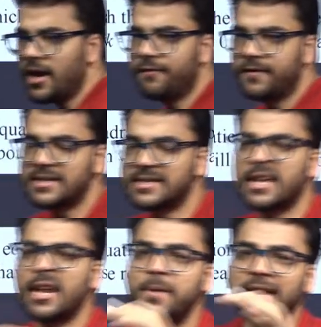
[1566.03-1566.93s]
if
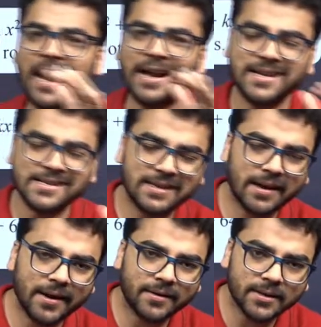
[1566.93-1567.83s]
discriminant is
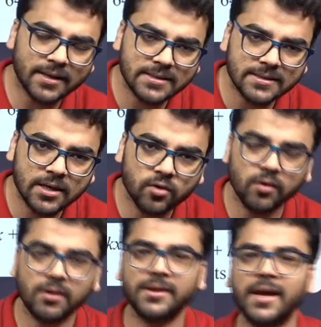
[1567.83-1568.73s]
greater than
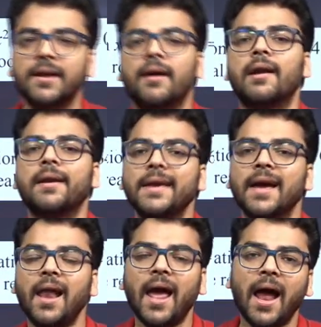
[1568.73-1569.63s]
zero, then
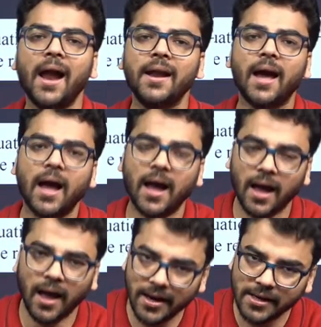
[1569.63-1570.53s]
real and
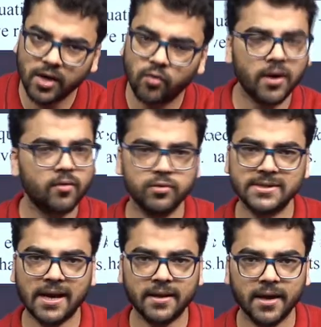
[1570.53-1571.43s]
unequal
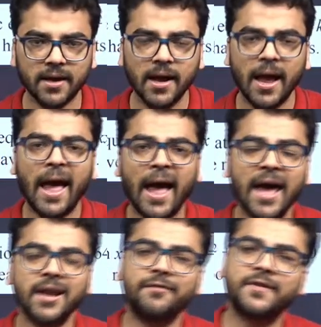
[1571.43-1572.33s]
roots are there.
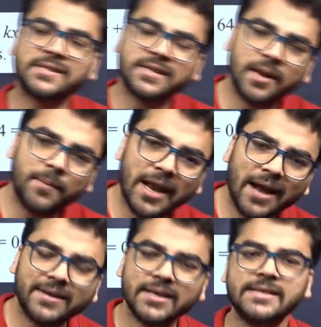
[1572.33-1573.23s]
And if
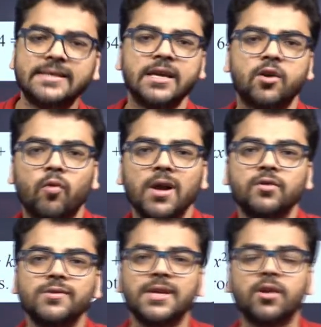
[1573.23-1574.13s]
discriminant is equal
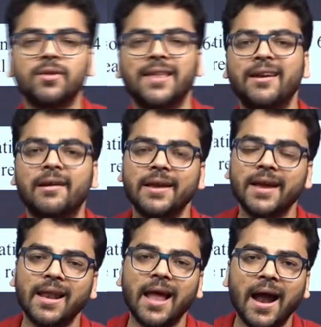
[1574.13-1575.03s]
to zero, then
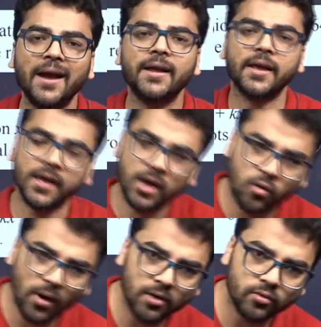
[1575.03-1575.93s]
real and
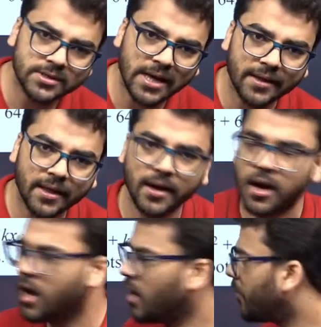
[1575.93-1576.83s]
equal roots are
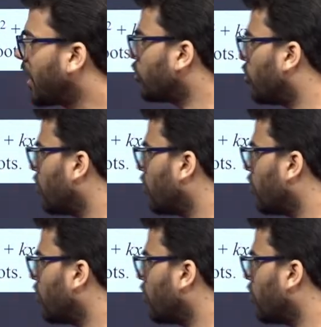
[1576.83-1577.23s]
there. But